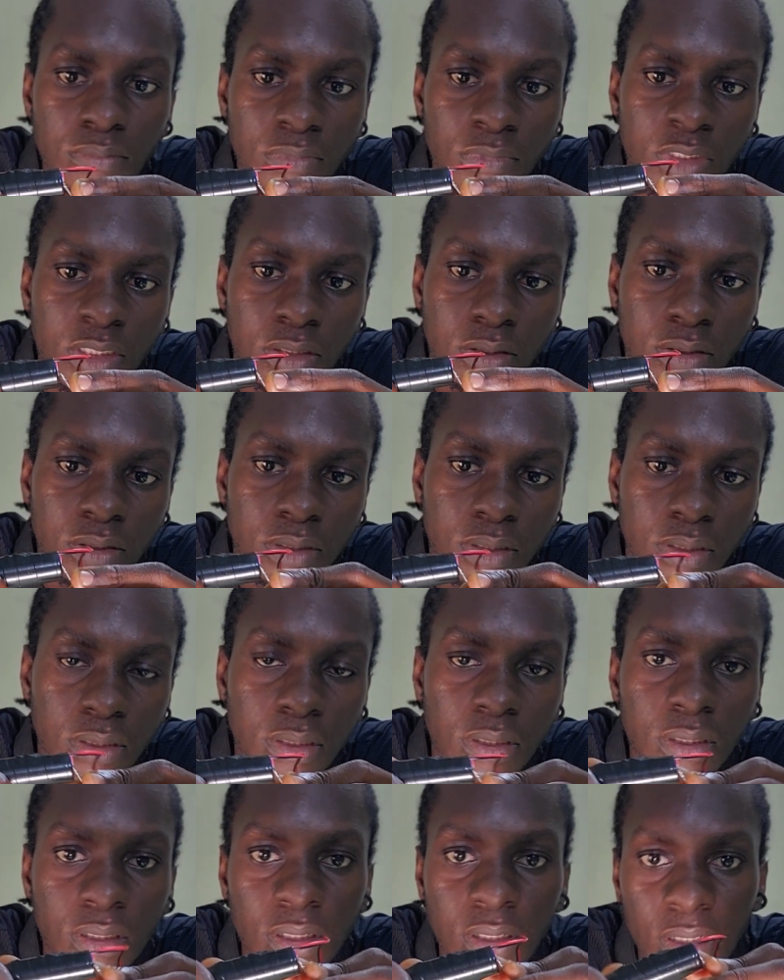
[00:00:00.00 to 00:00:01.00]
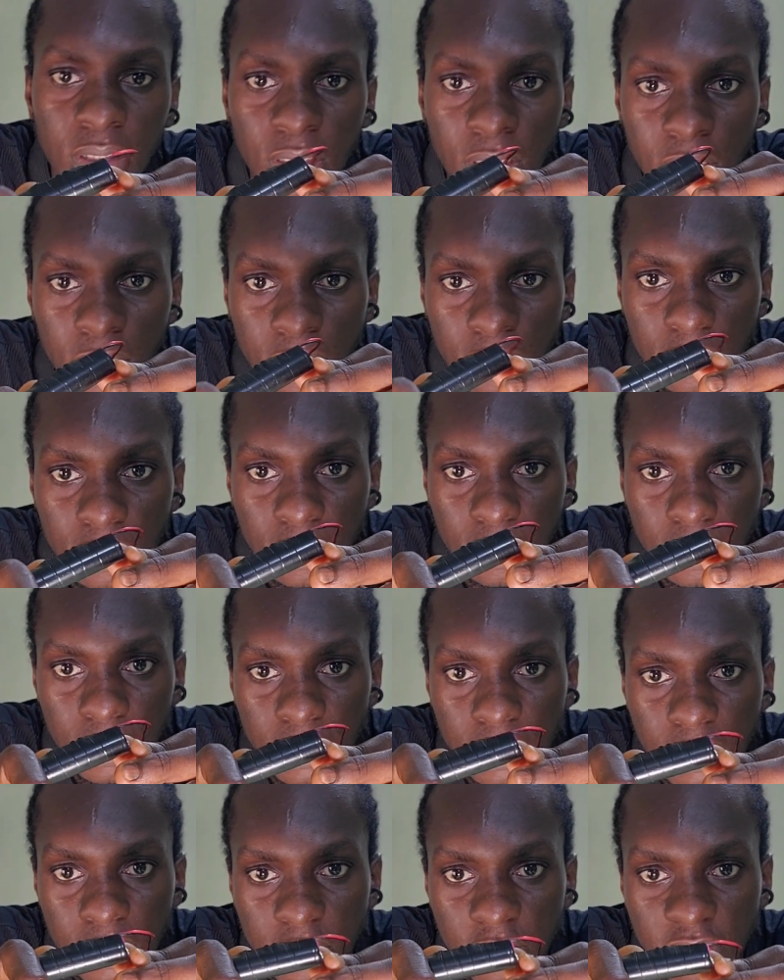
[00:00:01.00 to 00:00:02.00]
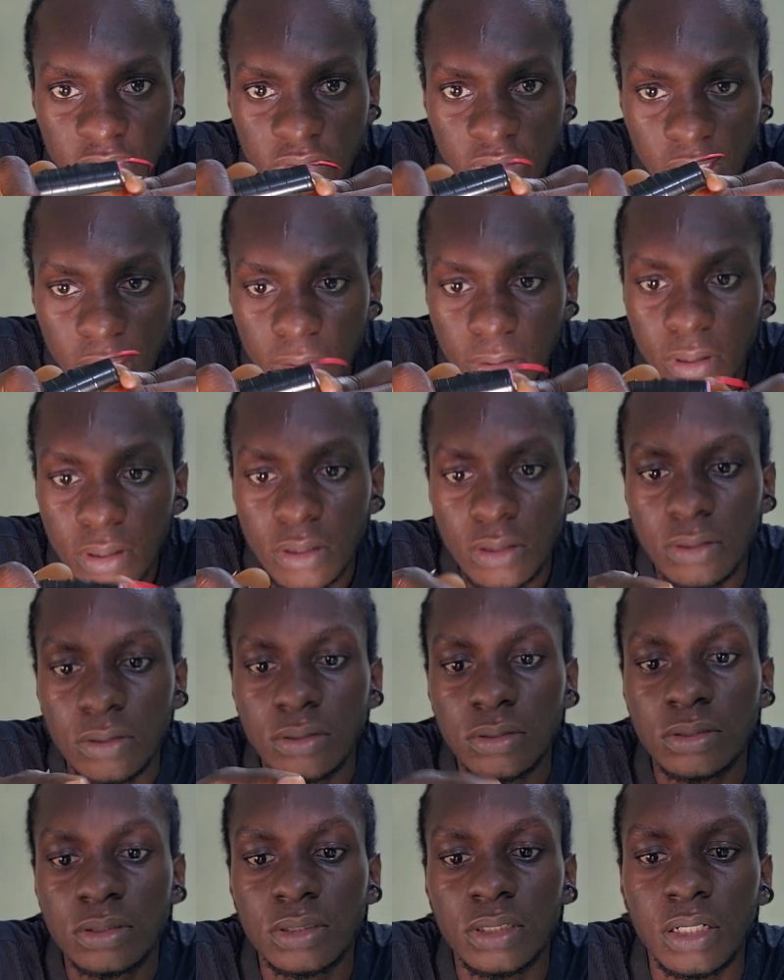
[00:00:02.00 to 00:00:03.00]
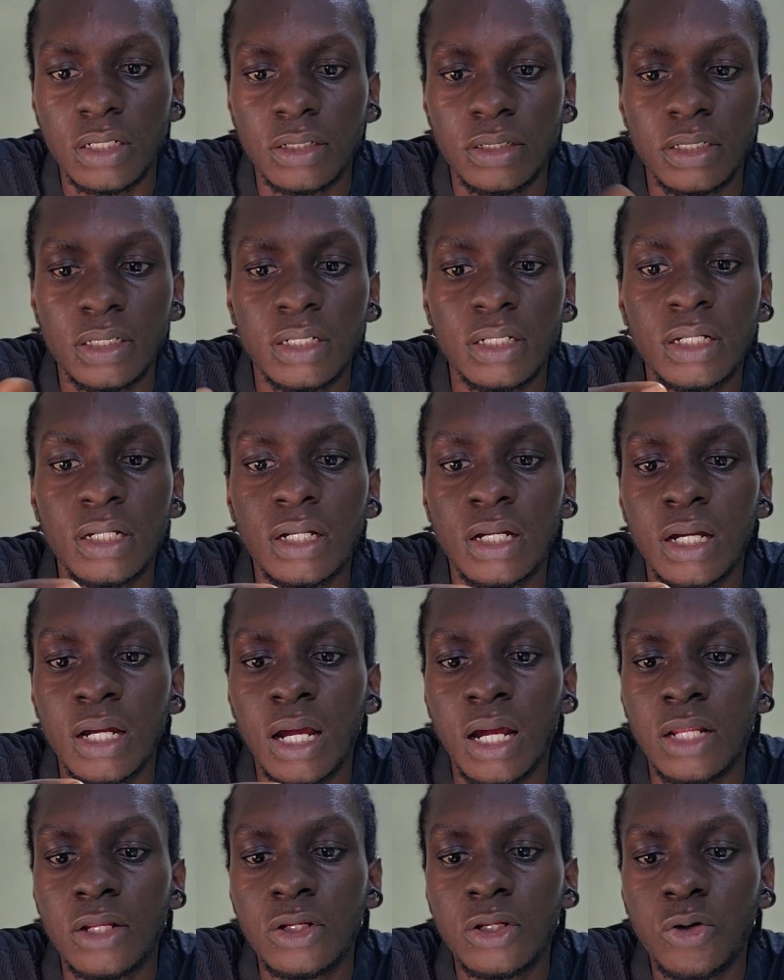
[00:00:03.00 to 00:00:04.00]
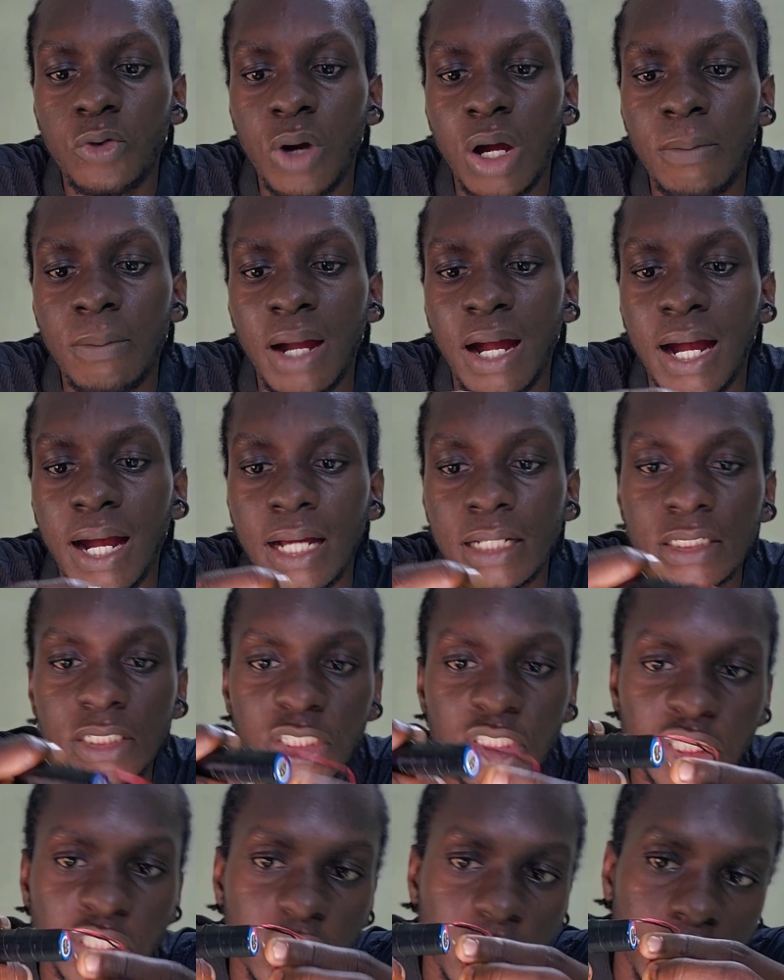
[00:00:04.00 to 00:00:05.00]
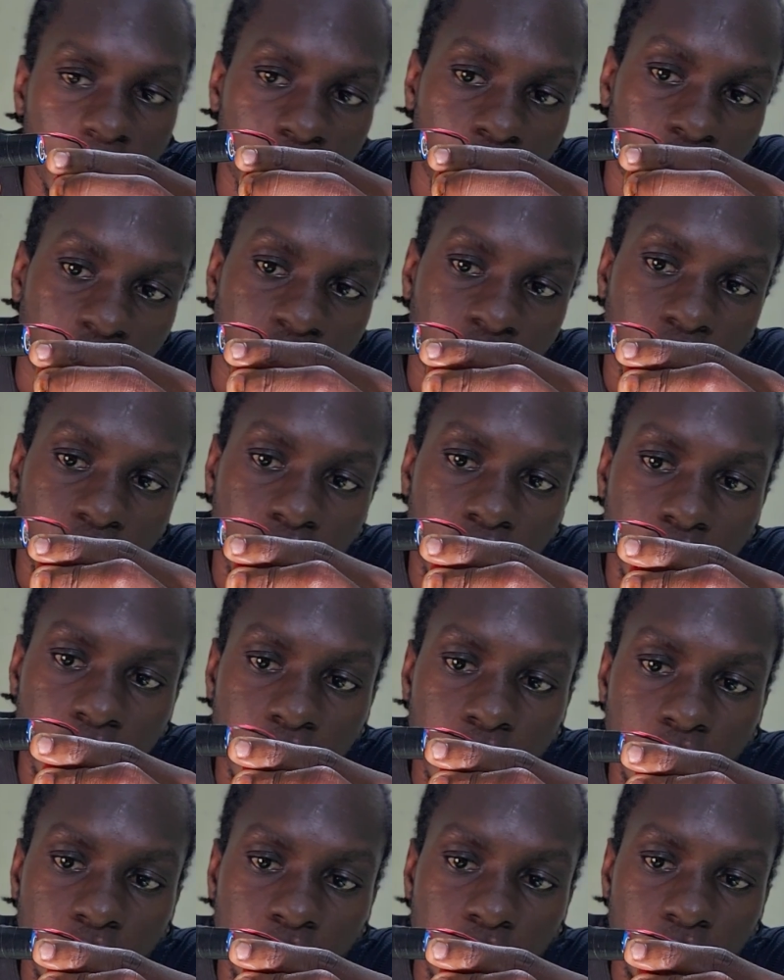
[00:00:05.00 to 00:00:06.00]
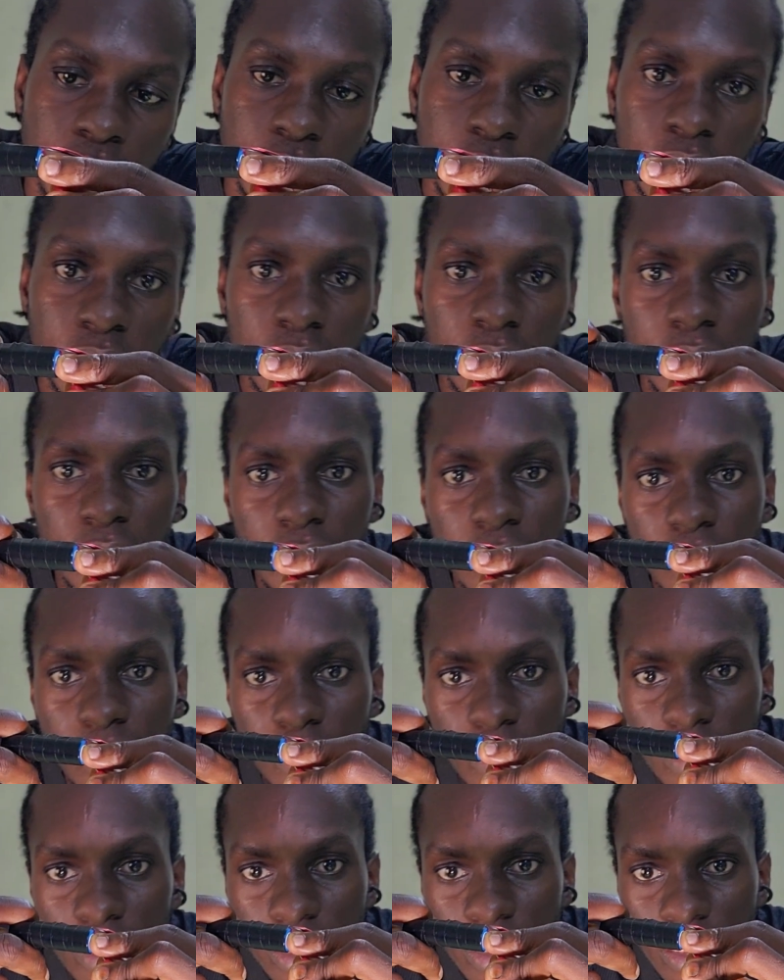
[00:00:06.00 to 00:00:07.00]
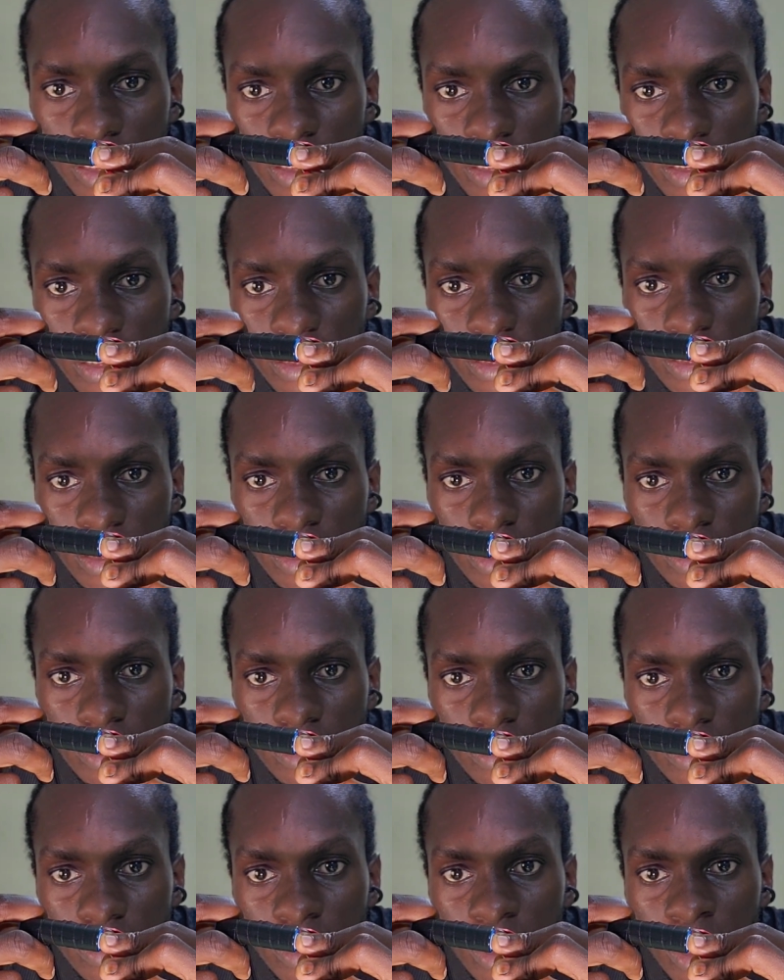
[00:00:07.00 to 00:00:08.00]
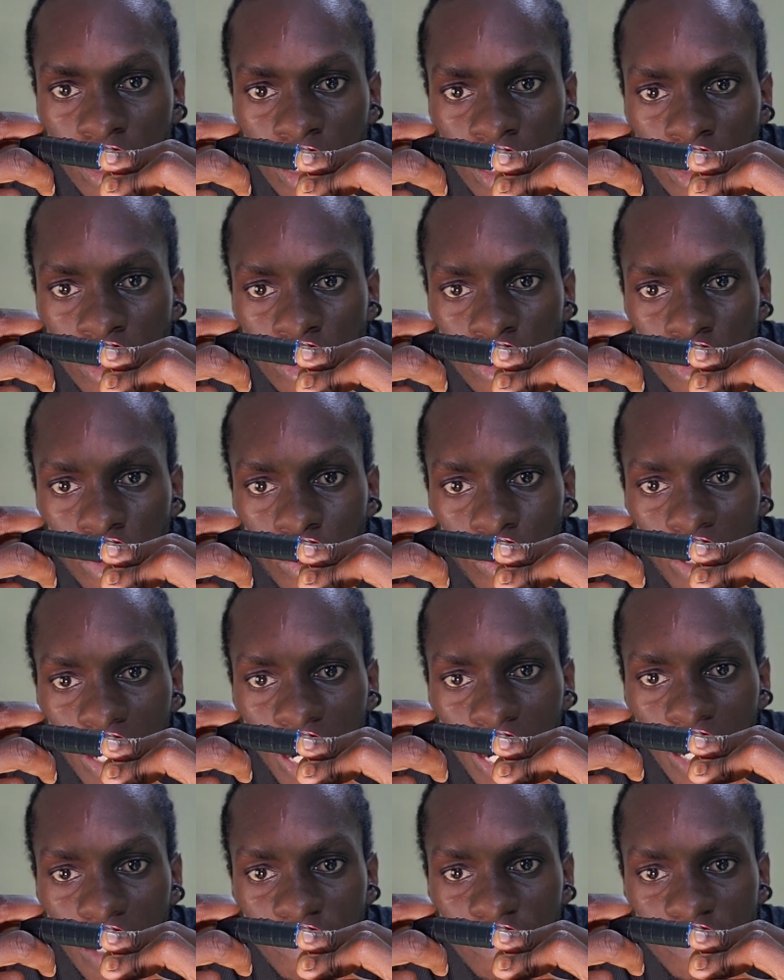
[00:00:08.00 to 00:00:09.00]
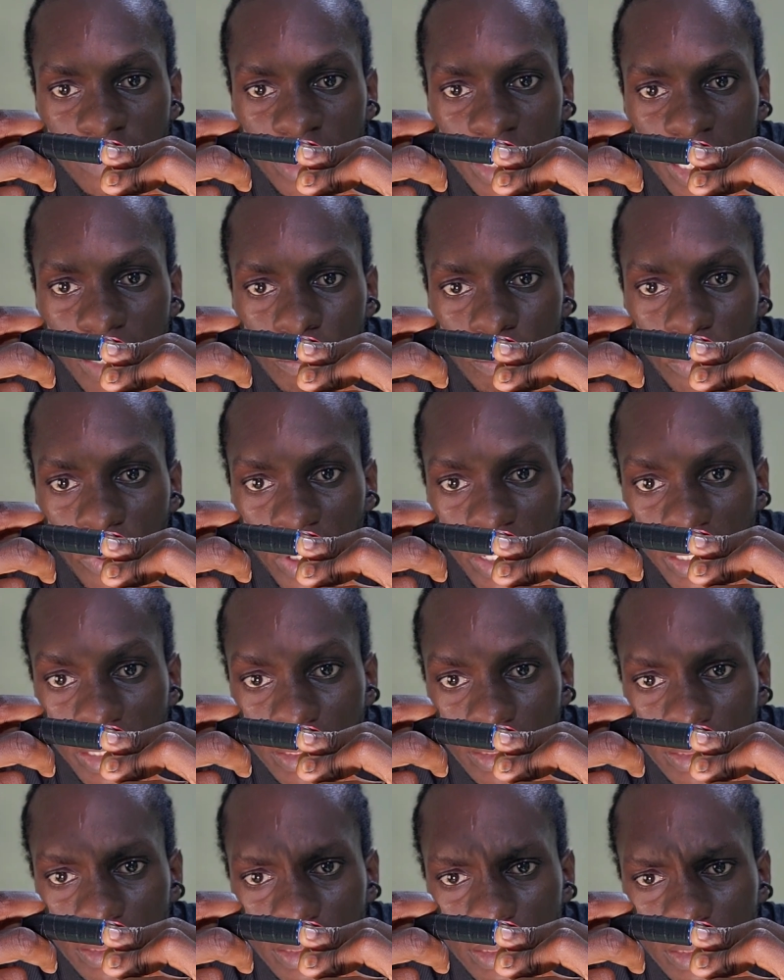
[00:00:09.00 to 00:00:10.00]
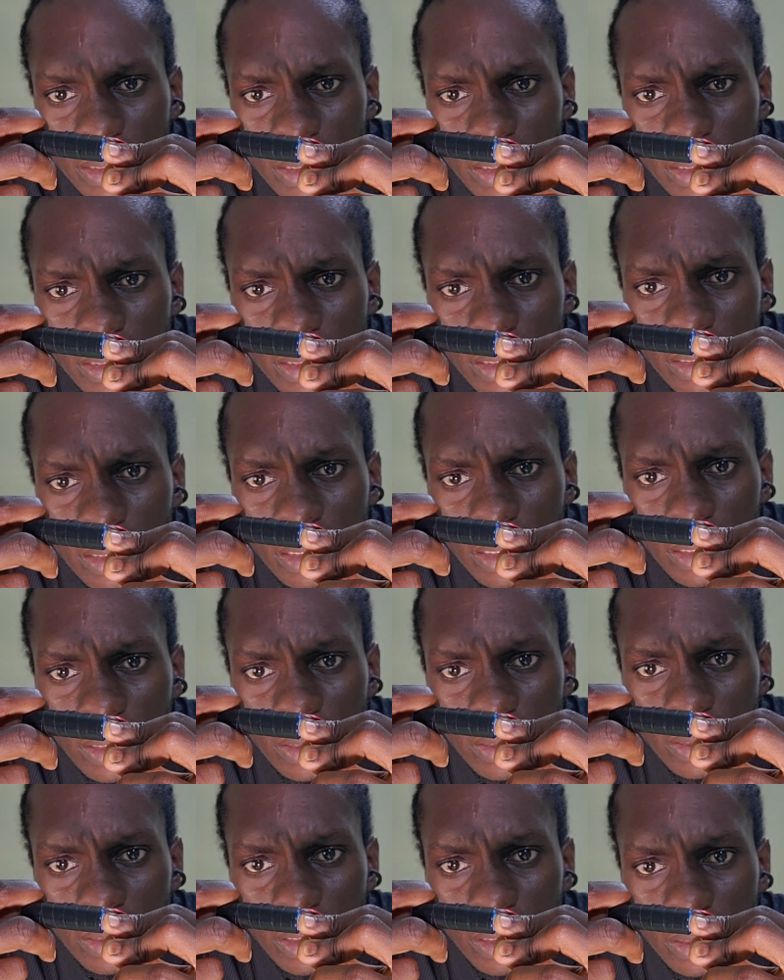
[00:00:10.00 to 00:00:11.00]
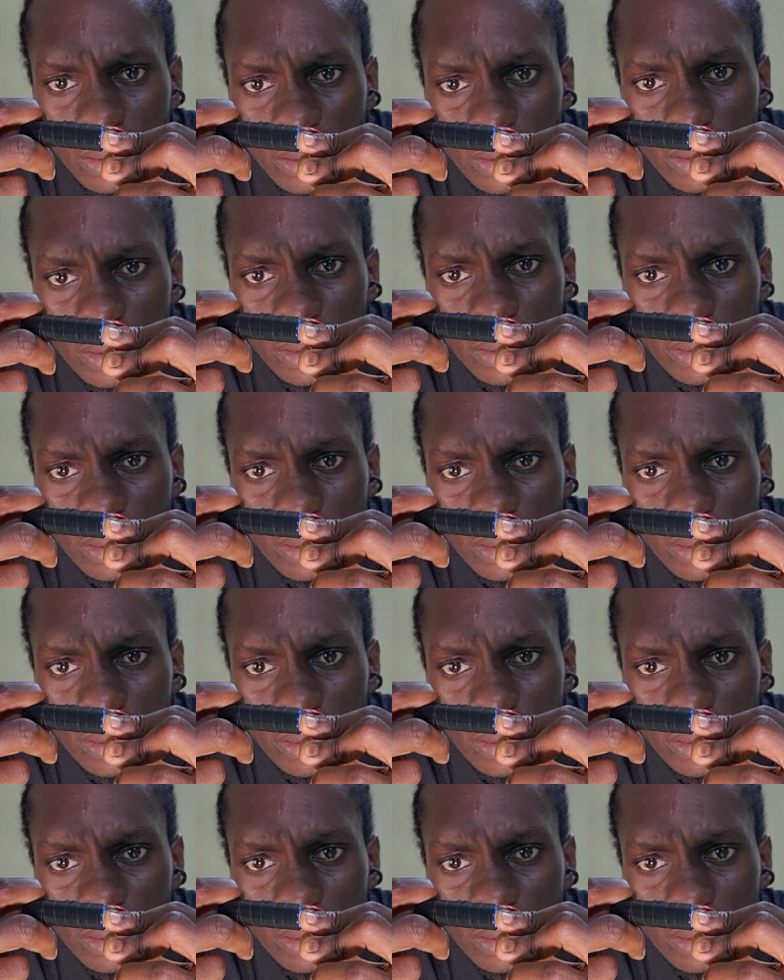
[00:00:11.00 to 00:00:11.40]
Hold on. So it is firm. Oh, sorry. I don't know why my hand is shaking. I've not eaten today. Okay, this is good. So we have 3 points. Hold on.